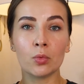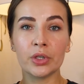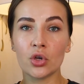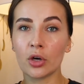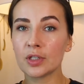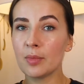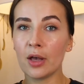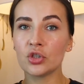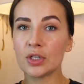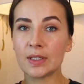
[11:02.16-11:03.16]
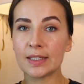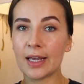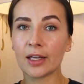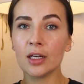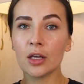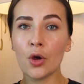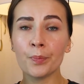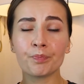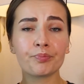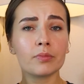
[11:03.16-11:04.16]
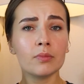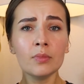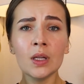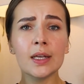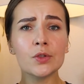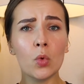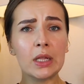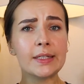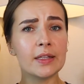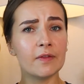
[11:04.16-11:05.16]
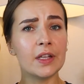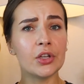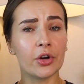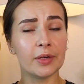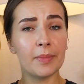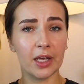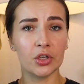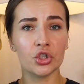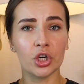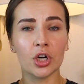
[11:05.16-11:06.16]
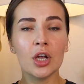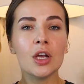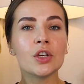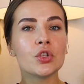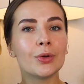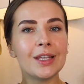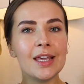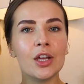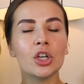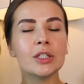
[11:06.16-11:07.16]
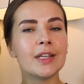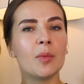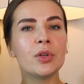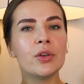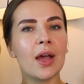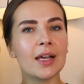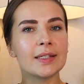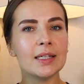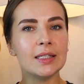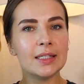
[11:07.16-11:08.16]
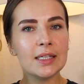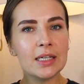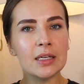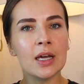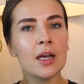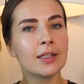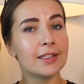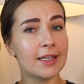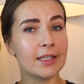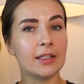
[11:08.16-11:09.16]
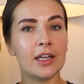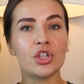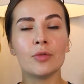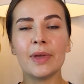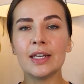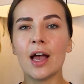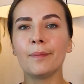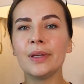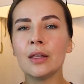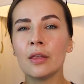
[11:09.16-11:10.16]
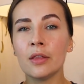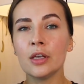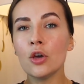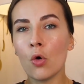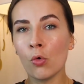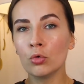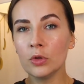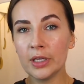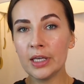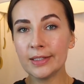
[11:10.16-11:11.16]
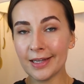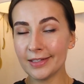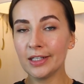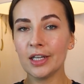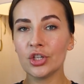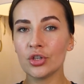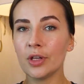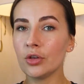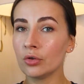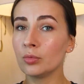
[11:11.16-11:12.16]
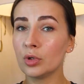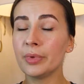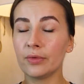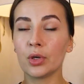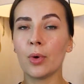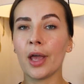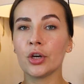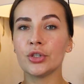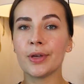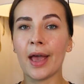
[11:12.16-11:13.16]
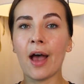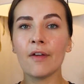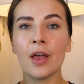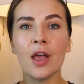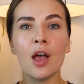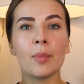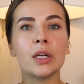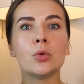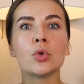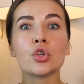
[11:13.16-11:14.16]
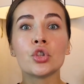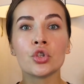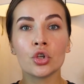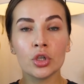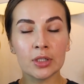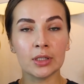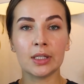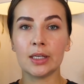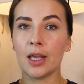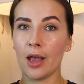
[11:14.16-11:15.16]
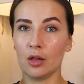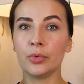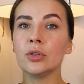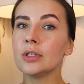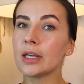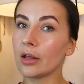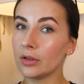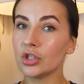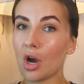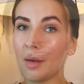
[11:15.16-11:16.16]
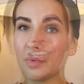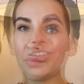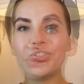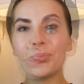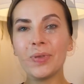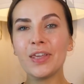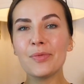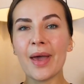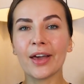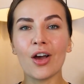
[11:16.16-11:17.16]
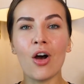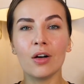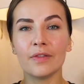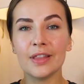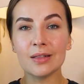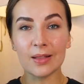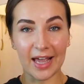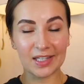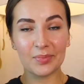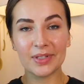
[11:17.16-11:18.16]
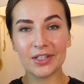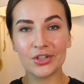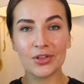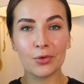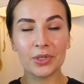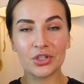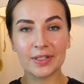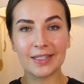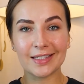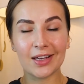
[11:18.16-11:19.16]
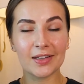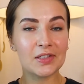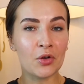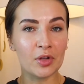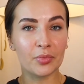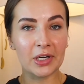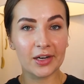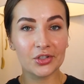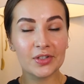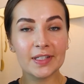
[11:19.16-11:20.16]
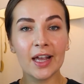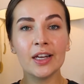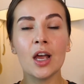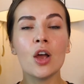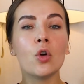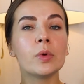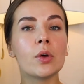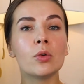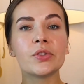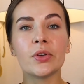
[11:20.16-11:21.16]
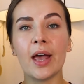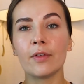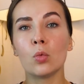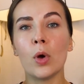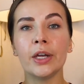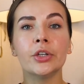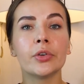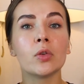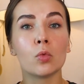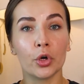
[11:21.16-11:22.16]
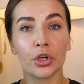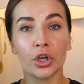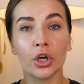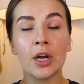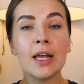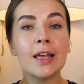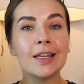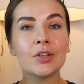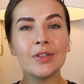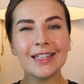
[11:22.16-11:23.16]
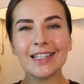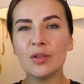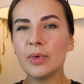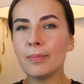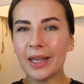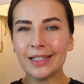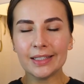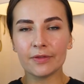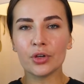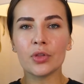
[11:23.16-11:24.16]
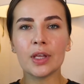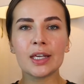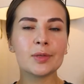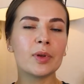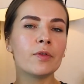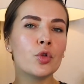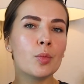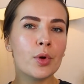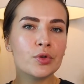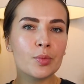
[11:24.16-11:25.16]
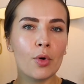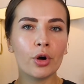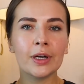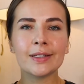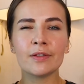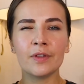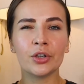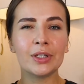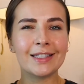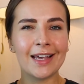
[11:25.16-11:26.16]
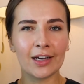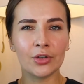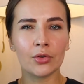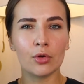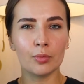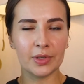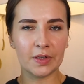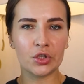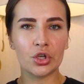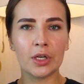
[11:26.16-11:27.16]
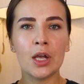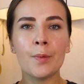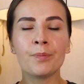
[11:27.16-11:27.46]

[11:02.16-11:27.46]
that we talked about just a second ago, as well as the vineyard manager. So here, W S E T designation may not be the only designation that you will be required to have, but it will certainly help you to get the job. And to piggyback off the last position that we just discussed on the production side, we also have a winery worker. Now, this can be many different things, but for the most part, it's a very technical position.